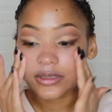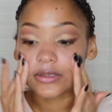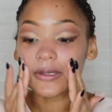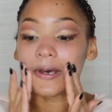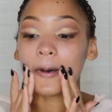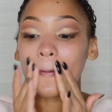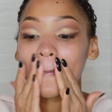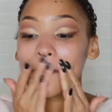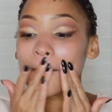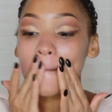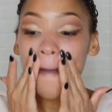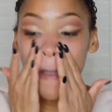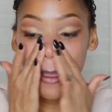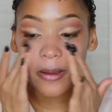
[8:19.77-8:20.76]
So
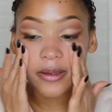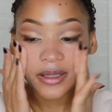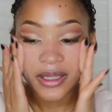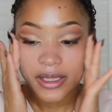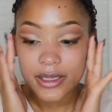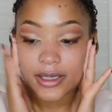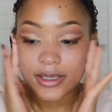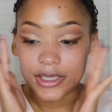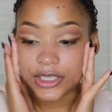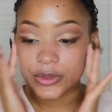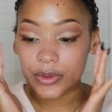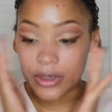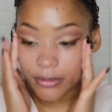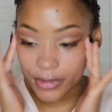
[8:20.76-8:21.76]

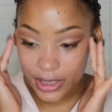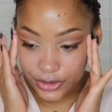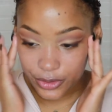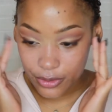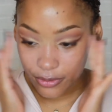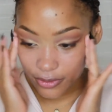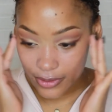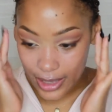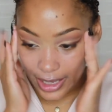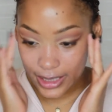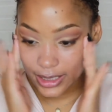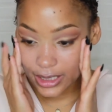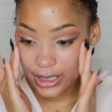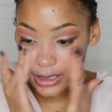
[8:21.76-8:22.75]
just want to make sure
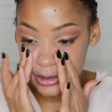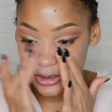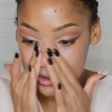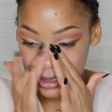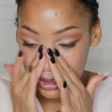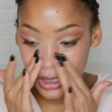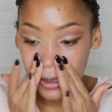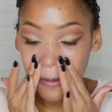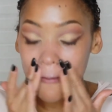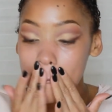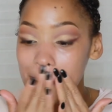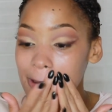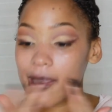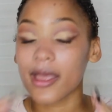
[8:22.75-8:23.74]
that is
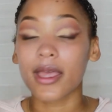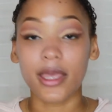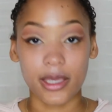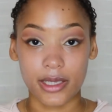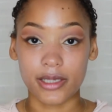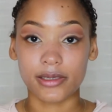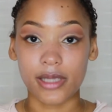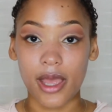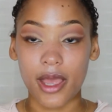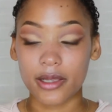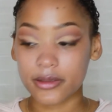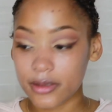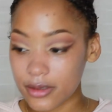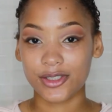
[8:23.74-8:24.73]

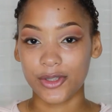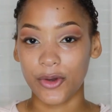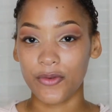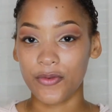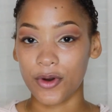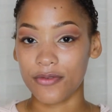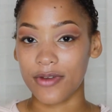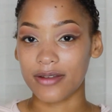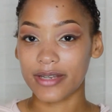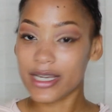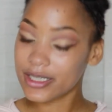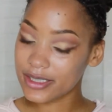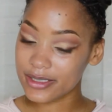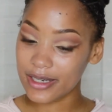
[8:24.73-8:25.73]
intact. So for
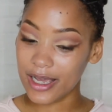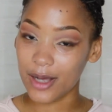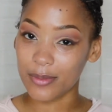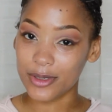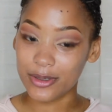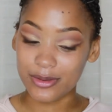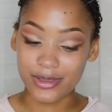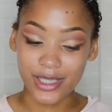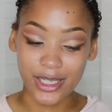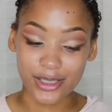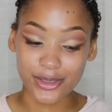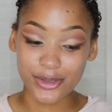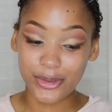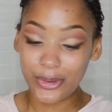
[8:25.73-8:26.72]
foundation, I'll be
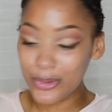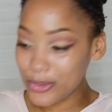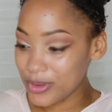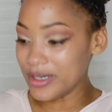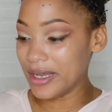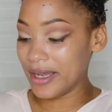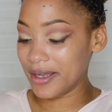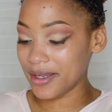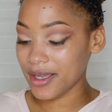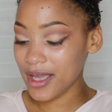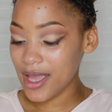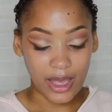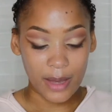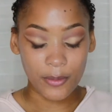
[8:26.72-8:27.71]
using 2 today.
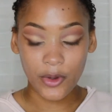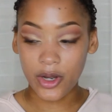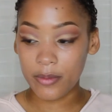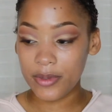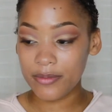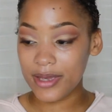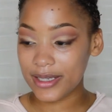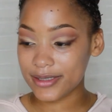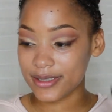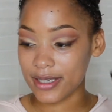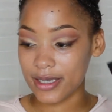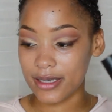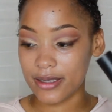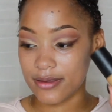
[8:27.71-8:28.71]
I'm going to be
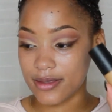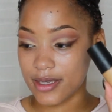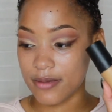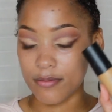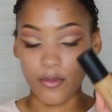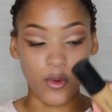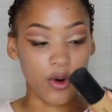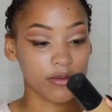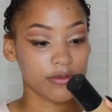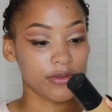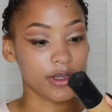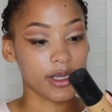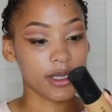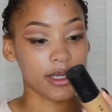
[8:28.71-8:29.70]
mixing the
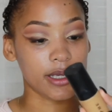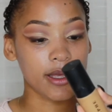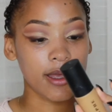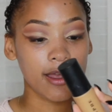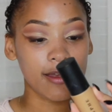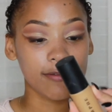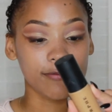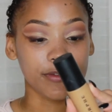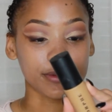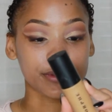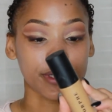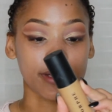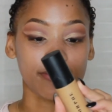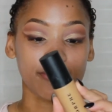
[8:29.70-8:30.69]
Morphe
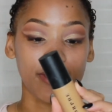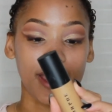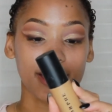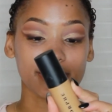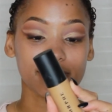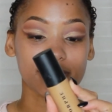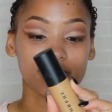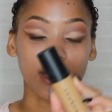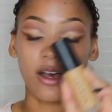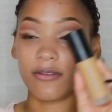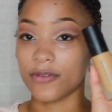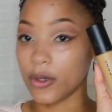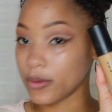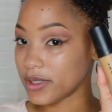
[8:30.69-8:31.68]
Filter Effect
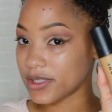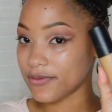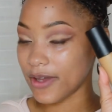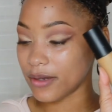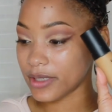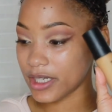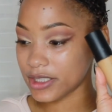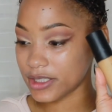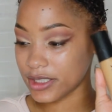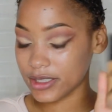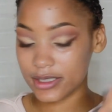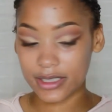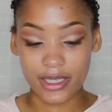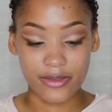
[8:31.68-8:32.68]
Soft Focus
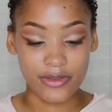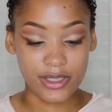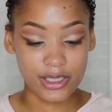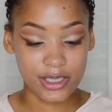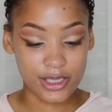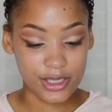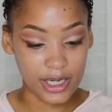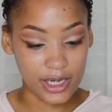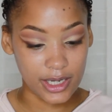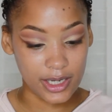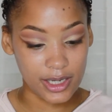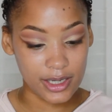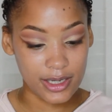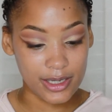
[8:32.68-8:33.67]
Foundation in this
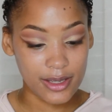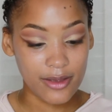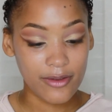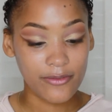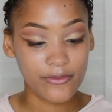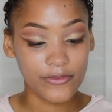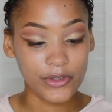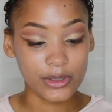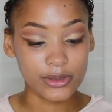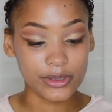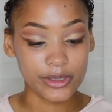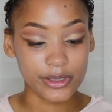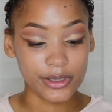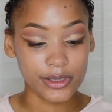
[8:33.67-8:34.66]
shade
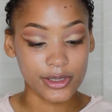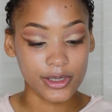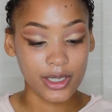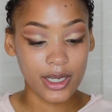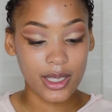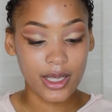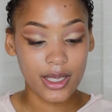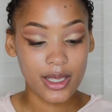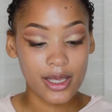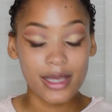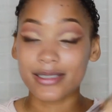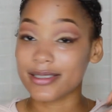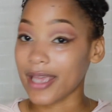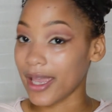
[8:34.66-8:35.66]
Filter
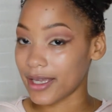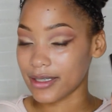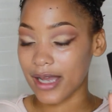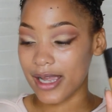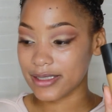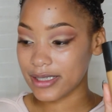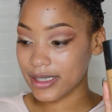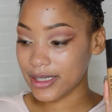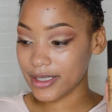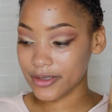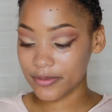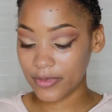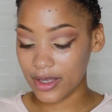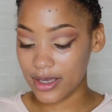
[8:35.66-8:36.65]

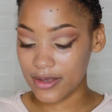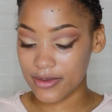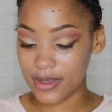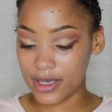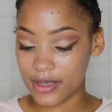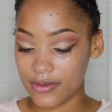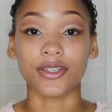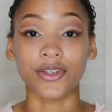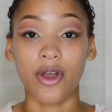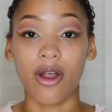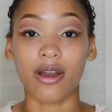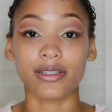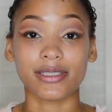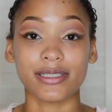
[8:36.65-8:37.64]
1019, and then the
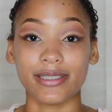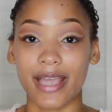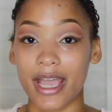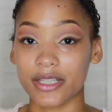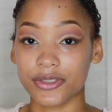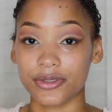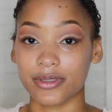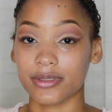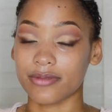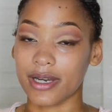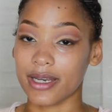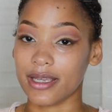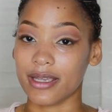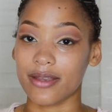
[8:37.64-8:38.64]
NARS Naturally
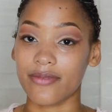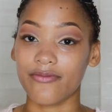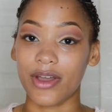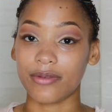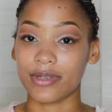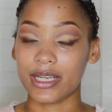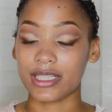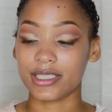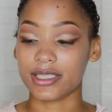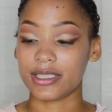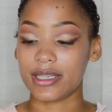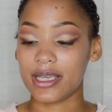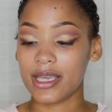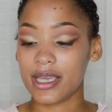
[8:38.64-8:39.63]
Radiant
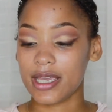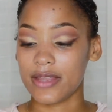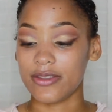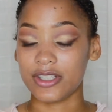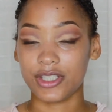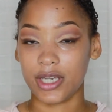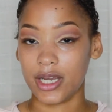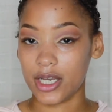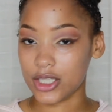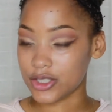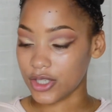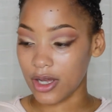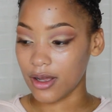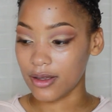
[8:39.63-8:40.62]
Foundation in the shade
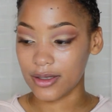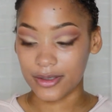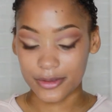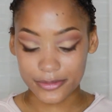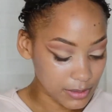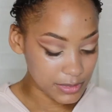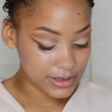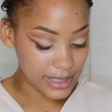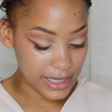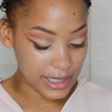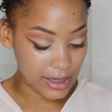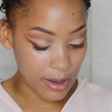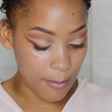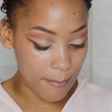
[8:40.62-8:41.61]
Tahoe. So I'm just
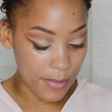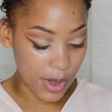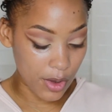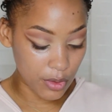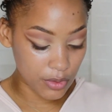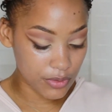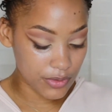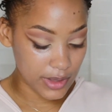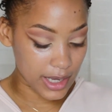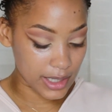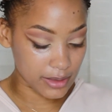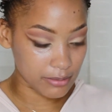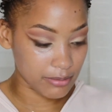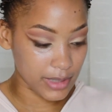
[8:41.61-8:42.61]
taking both
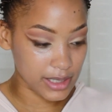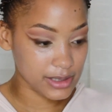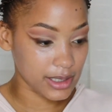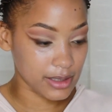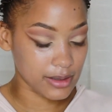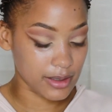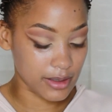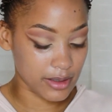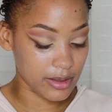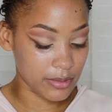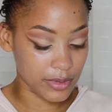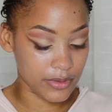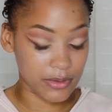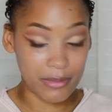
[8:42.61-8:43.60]
and mixing
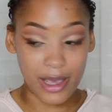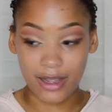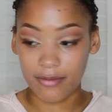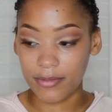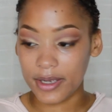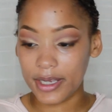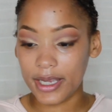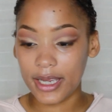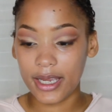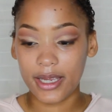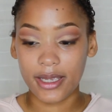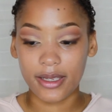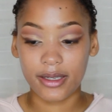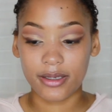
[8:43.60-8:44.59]
them on the back of my
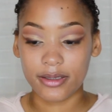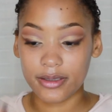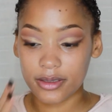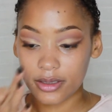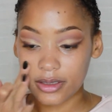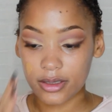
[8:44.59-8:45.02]
hand.